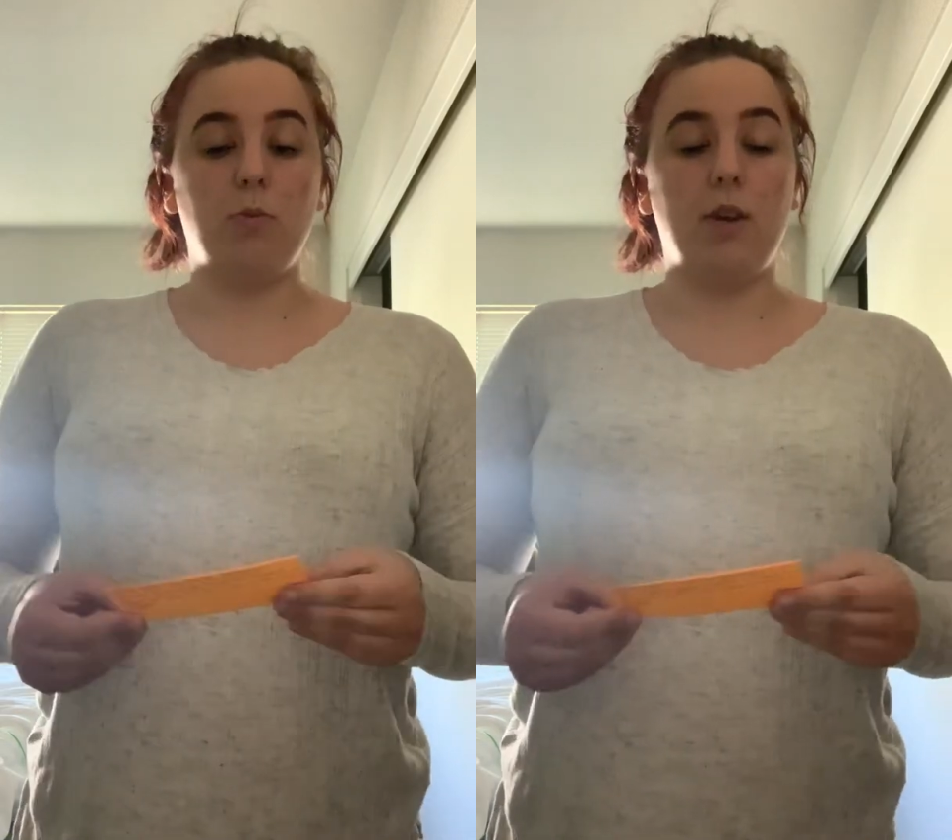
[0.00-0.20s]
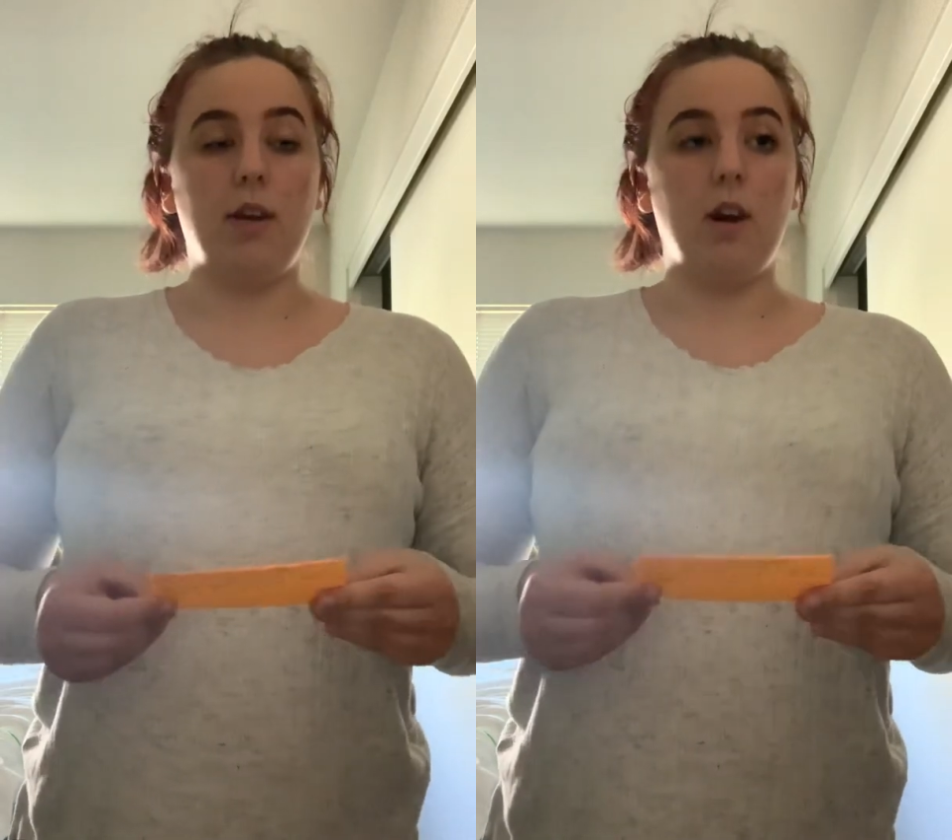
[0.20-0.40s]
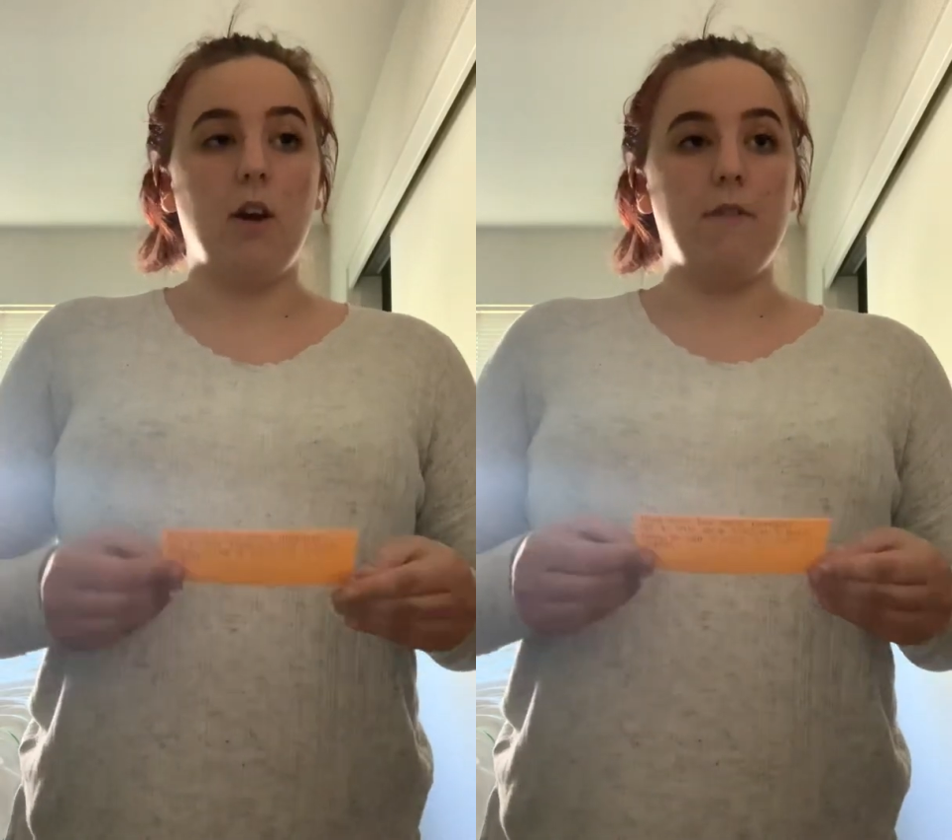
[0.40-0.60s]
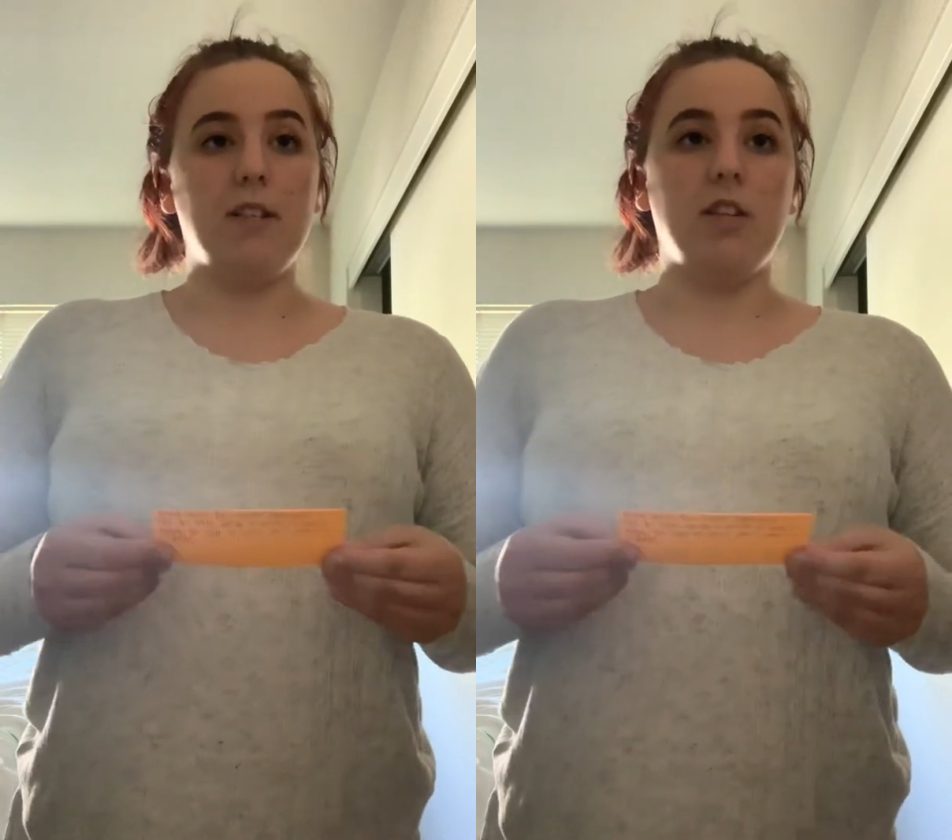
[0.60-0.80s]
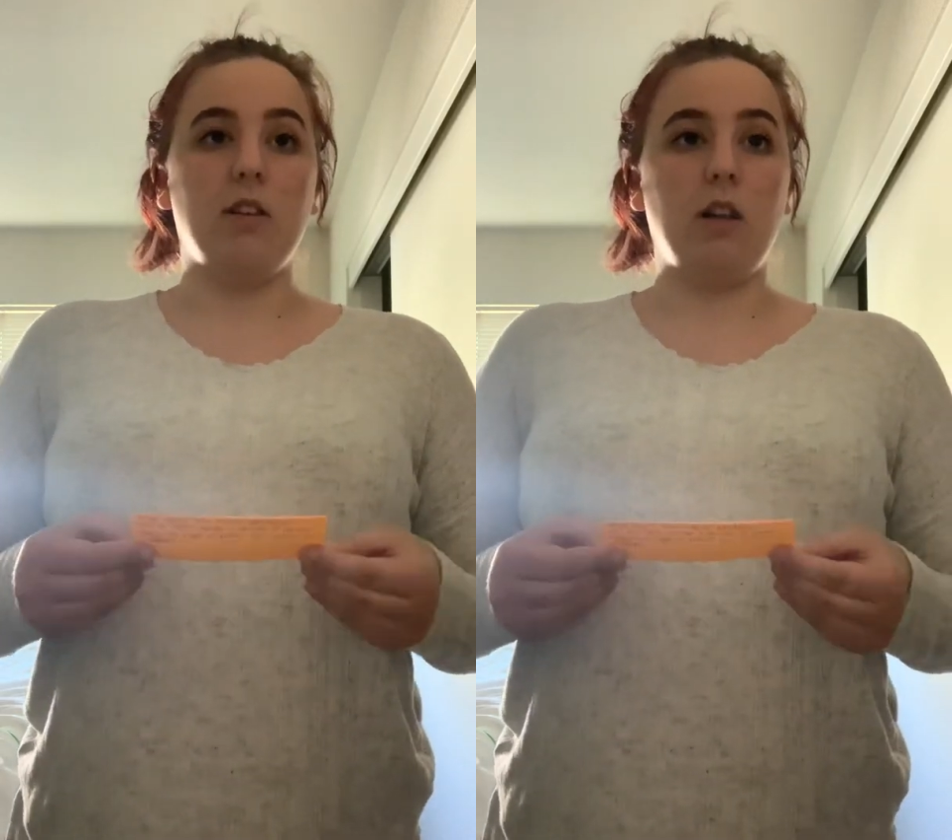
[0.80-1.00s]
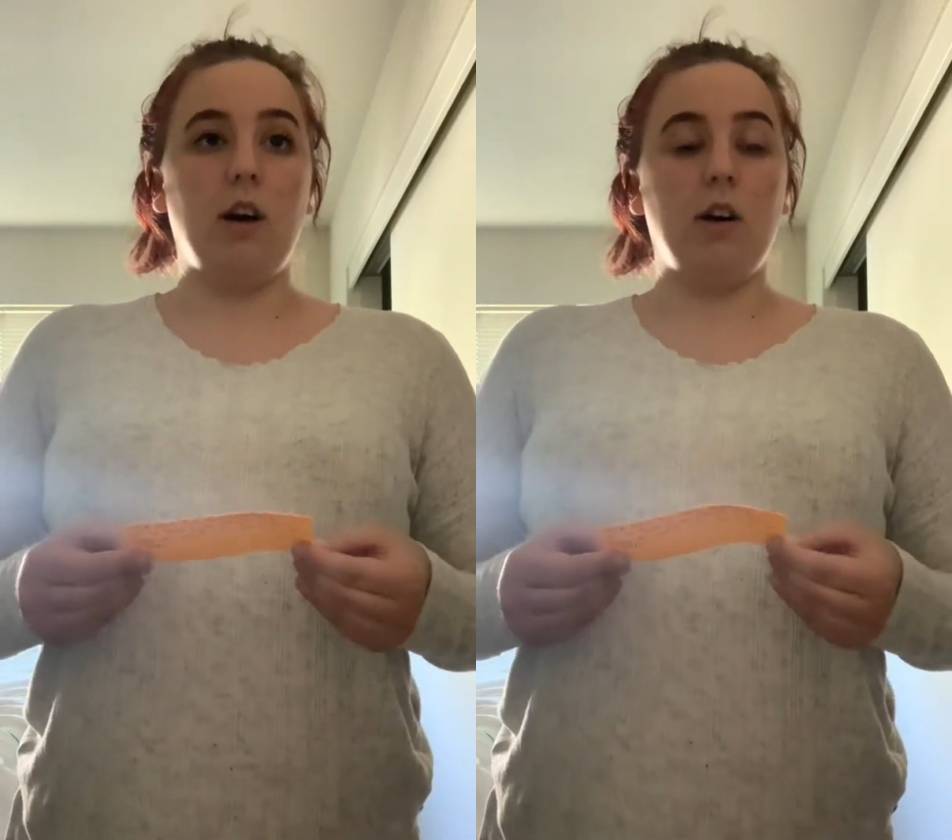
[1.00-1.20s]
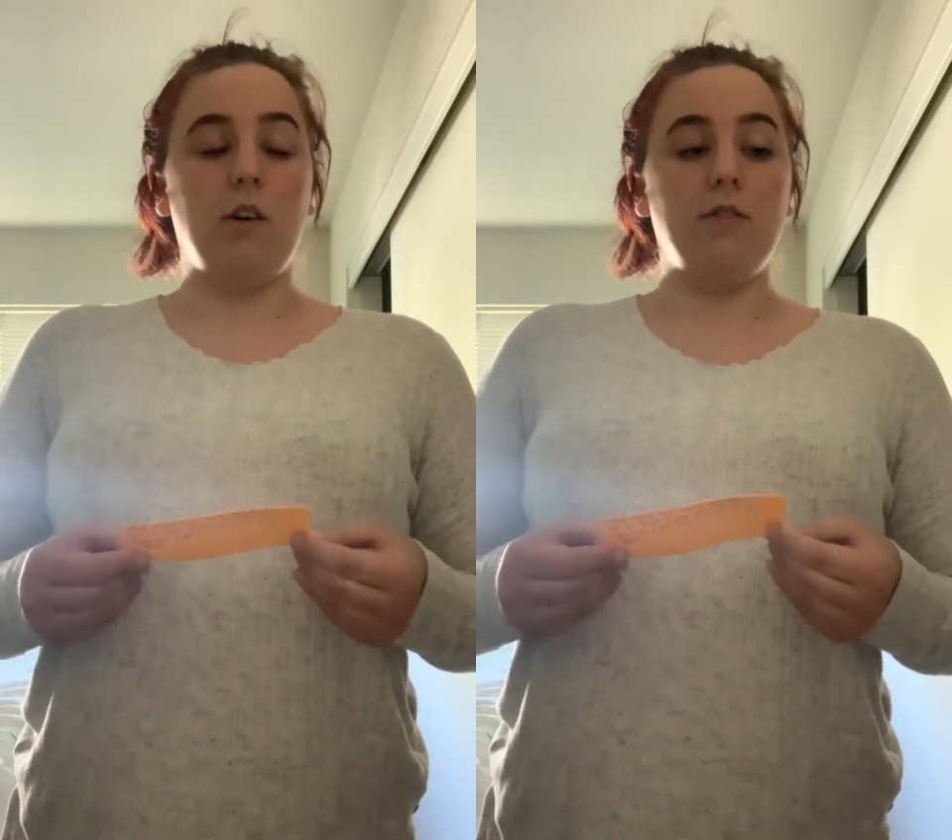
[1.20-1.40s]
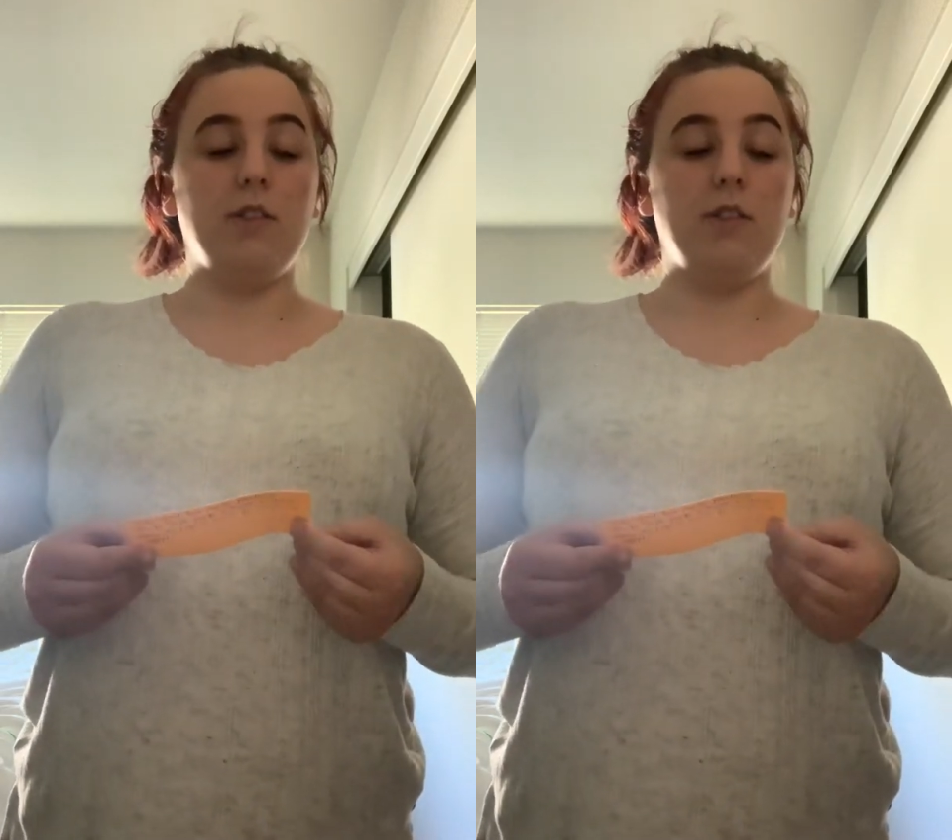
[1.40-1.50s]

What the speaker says: We are facing a lot of